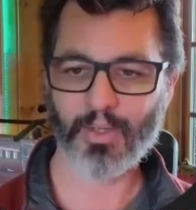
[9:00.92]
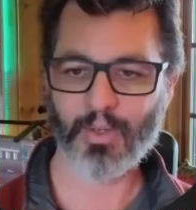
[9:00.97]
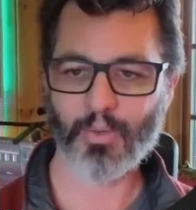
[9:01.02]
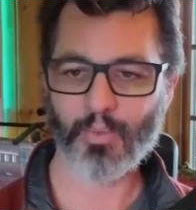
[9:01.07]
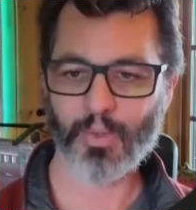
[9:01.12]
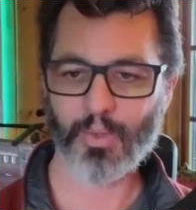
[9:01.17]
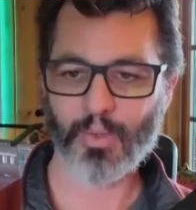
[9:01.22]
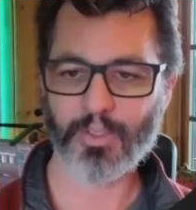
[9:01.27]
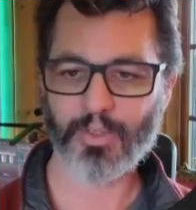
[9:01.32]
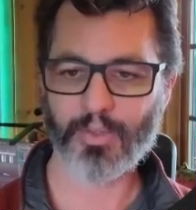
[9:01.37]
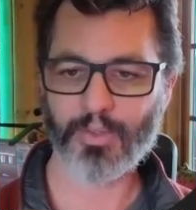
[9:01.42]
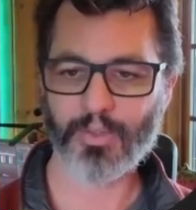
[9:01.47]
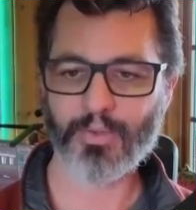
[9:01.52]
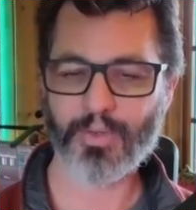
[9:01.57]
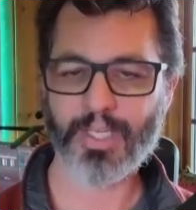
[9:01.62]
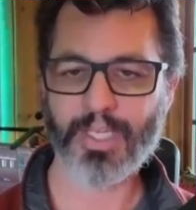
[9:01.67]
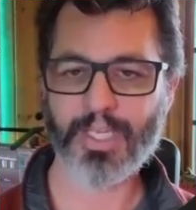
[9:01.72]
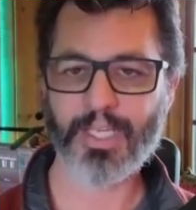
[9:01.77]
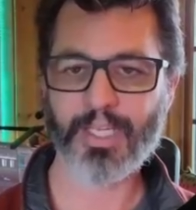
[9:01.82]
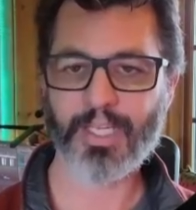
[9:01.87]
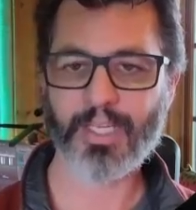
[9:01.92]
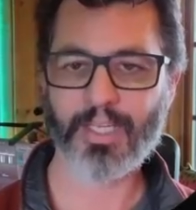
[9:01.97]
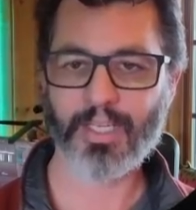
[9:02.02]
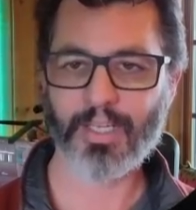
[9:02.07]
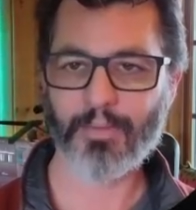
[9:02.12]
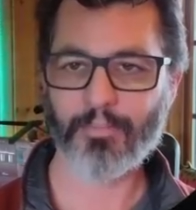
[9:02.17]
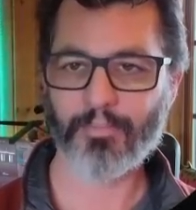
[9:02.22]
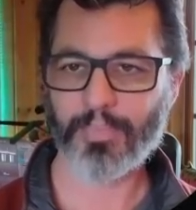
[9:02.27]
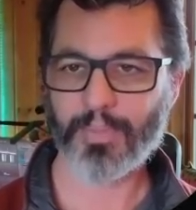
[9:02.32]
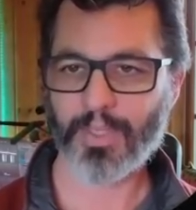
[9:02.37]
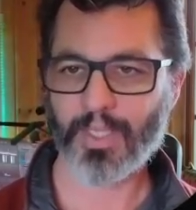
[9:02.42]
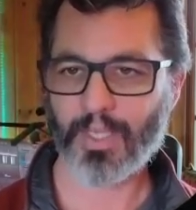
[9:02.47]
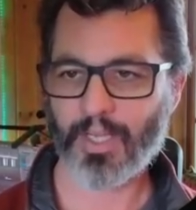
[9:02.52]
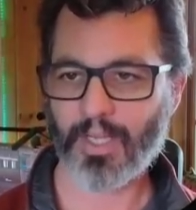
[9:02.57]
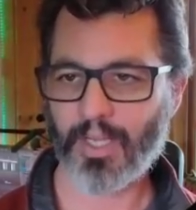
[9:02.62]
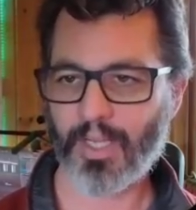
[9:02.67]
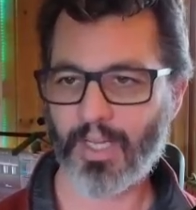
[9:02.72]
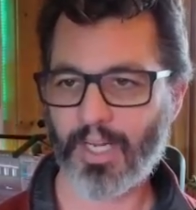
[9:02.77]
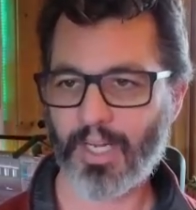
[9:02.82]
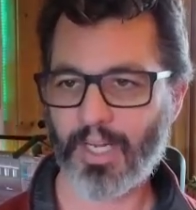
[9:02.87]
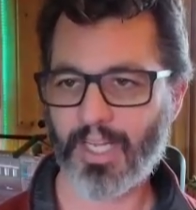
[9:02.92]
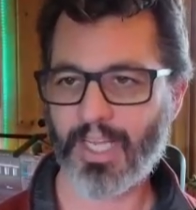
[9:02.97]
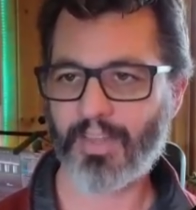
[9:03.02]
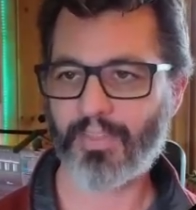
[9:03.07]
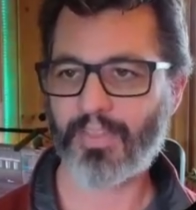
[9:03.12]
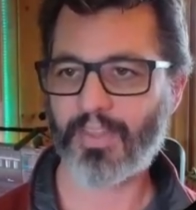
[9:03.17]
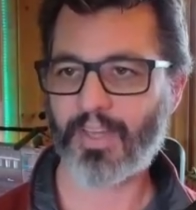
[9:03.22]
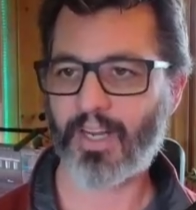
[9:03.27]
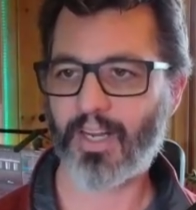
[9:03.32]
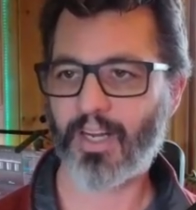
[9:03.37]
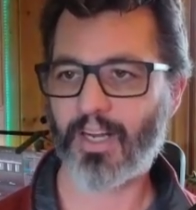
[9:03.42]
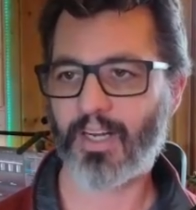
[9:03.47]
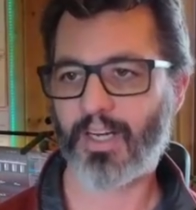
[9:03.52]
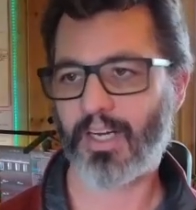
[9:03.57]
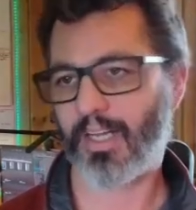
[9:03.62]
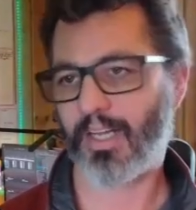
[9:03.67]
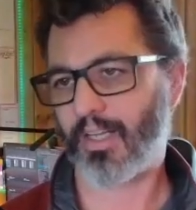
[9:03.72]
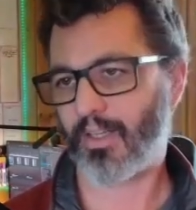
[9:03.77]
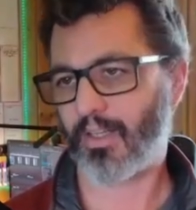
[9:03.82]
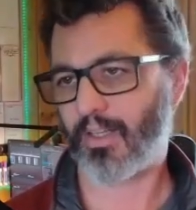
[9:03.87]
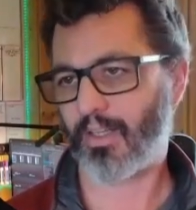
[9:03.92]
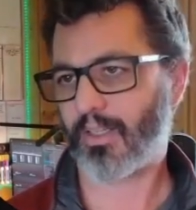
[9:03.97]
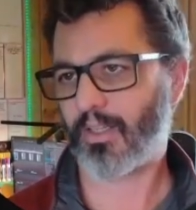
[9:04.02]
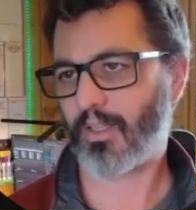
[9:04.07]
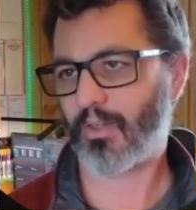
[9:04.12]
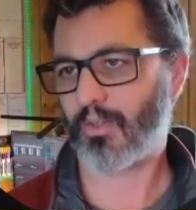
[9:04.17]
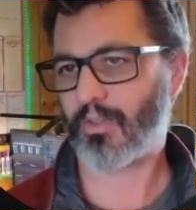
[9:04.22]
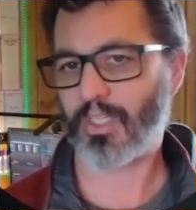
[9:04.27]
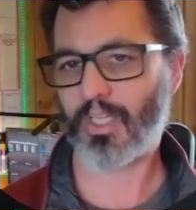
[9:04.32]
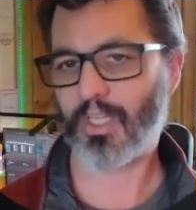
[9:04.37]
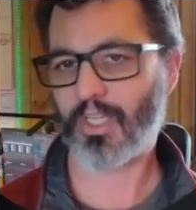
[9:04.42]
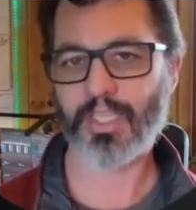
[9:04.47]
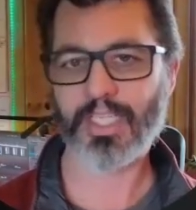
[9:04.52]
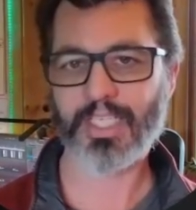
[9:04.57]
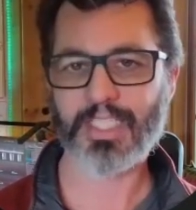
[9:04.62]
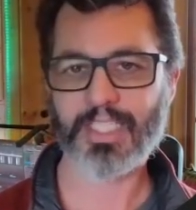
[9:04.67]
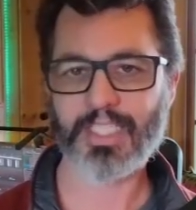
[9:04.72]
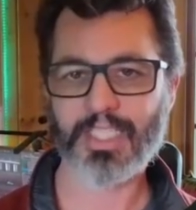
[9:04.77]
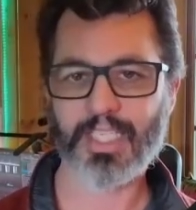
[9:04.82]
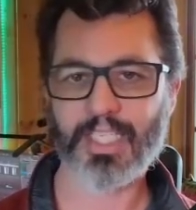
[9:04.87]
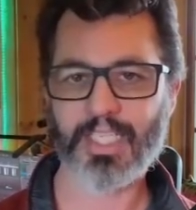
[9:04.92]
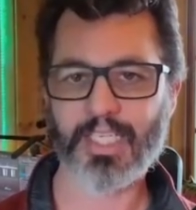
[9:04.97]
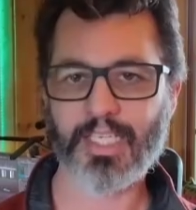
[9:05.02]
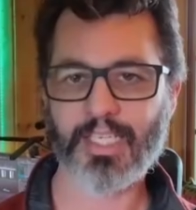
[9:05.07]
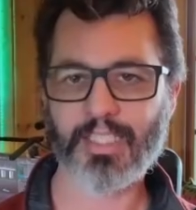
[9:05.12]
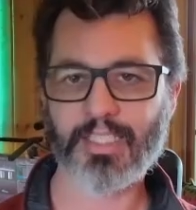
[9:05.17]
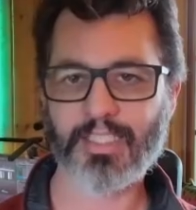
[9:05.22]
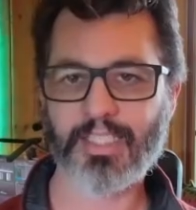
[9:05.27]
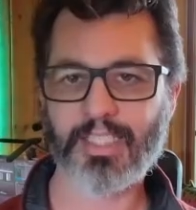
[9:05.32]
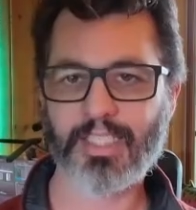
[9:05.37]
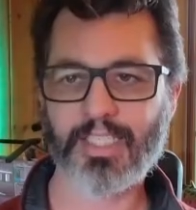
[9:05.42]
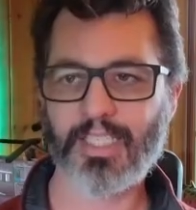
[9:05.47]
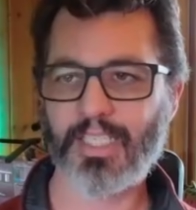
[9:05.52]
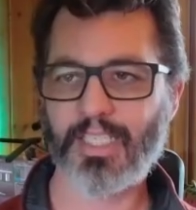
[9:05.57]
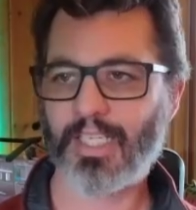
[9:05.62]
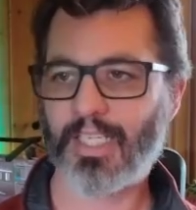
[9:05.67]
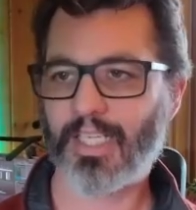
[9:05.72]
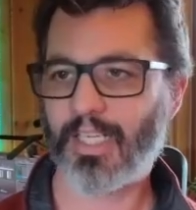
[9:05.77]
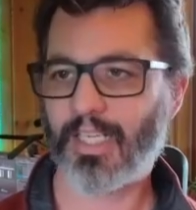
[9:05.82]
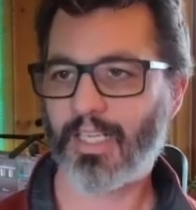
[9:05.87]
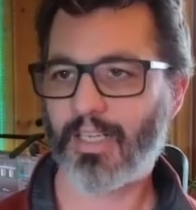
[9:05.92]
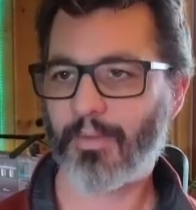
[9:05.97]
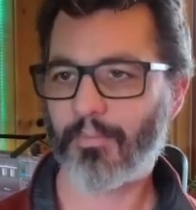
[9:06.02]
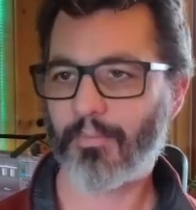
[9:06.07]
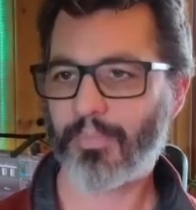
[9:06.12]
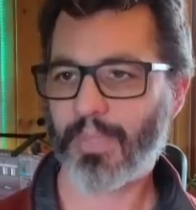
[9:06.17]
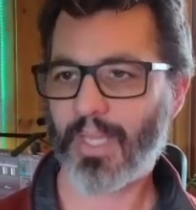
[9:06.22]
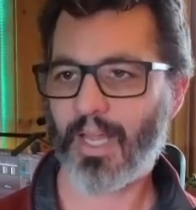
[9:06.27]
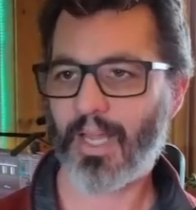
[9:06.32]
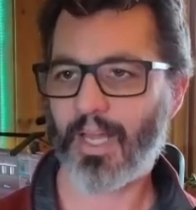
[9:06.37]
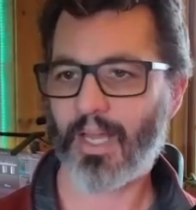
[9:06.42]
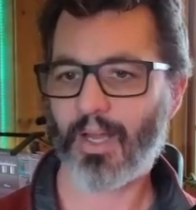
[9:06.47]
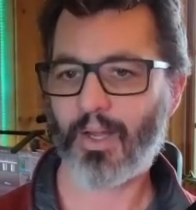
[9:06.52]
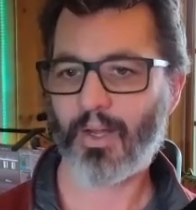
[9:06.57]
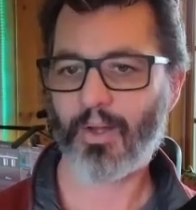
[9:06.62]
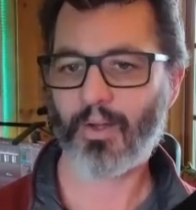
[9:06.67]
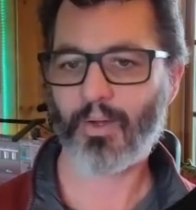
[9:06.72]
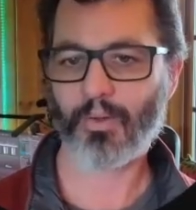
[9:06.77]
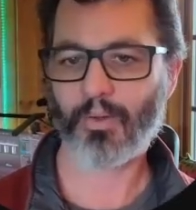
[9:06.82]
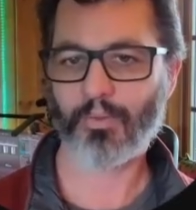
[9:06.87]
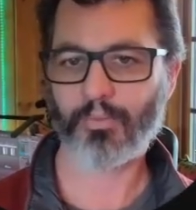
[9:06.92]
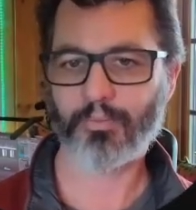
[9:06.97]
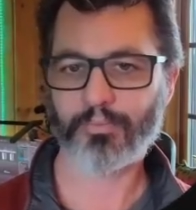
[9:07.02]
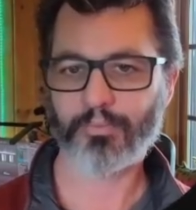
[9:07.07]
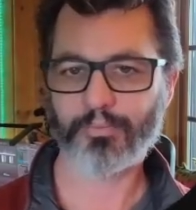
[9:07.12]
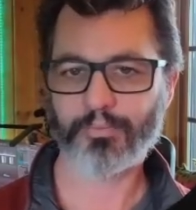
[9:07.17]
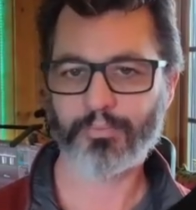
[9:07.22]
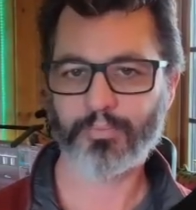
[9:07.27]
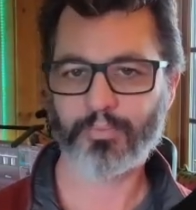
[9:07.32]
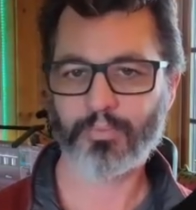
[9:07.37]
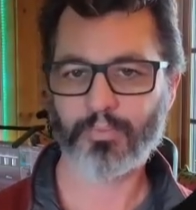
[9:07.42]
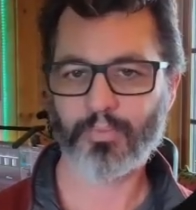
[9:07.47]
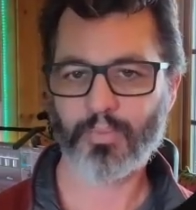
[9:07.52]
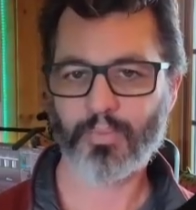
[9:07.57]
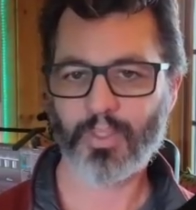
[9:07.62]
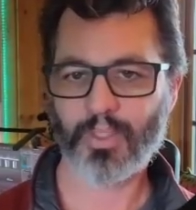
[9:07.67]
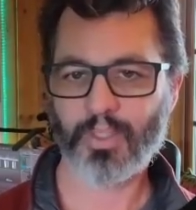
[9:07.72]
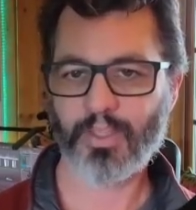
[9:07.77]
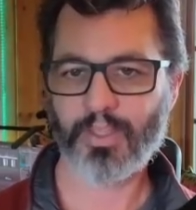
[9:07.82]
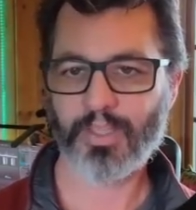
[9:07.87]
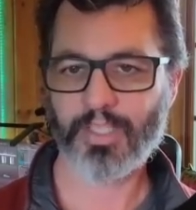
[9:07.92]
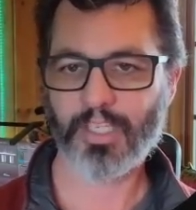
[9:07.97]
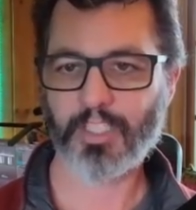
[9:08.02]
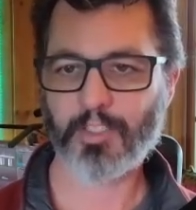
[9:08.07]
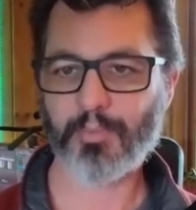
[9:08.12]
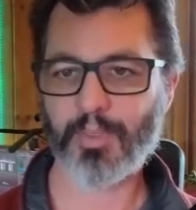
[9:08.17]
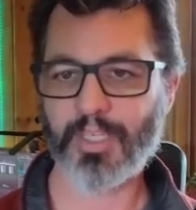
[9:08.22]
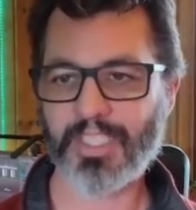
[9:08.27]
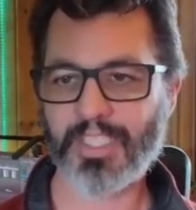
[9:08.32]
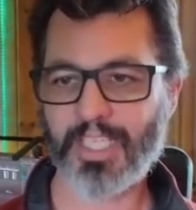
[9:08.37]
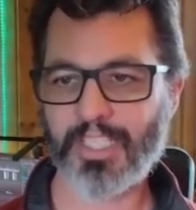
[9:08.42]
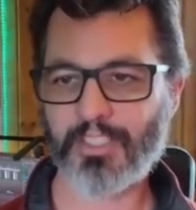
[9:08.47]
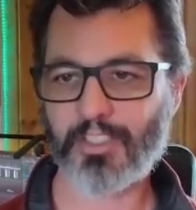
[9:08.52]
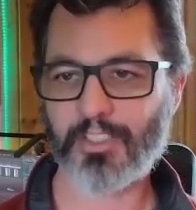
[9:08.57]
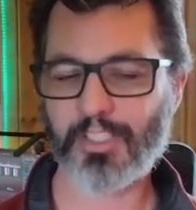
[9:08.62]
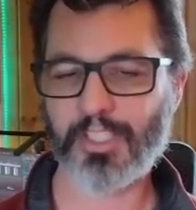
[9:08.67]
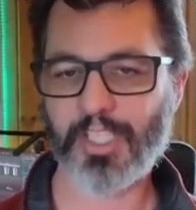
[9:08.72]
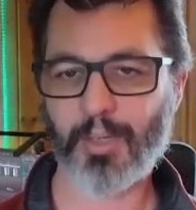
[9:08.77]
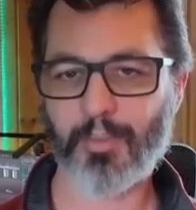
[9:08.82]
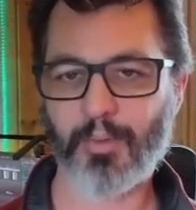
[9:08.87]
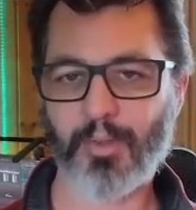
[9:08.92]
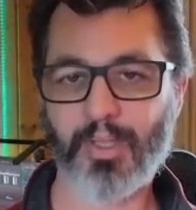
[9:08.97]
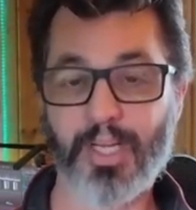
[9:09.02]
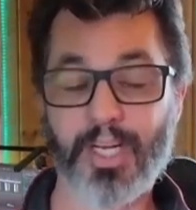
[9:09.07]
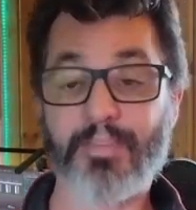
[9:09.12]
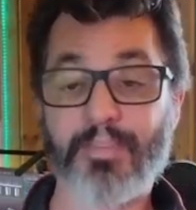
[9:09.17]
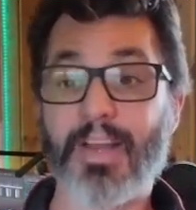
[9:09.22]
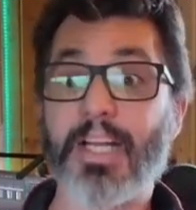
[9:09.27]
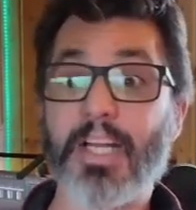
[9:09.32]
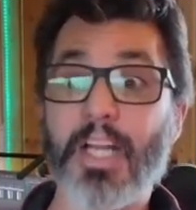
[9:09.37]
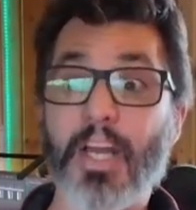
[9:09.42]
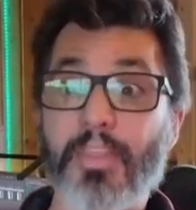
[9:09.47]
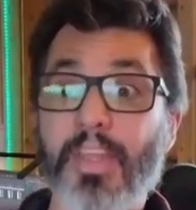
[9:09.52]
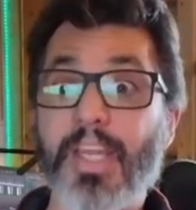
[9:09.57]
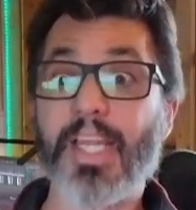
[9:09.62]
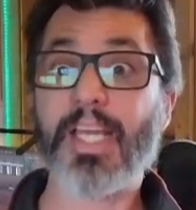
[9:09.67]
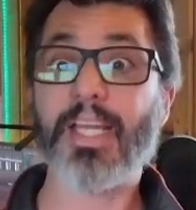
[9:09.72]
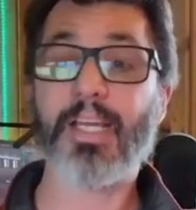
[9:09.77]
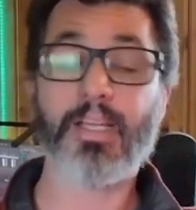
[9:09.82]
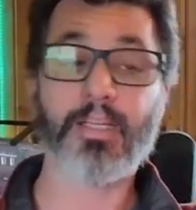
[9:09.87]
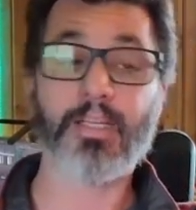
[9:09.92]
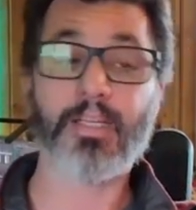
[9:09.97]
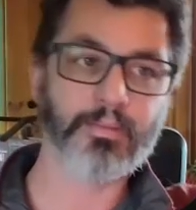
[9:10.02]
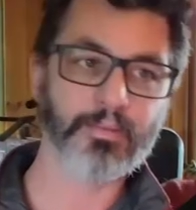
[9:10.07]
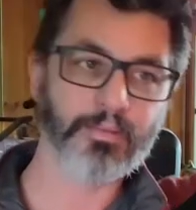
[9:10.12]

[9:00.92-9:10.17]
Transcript: 1, 2, 3, and I get there and I close all these things. Now, there's my sensors table, and I've got nothing in it.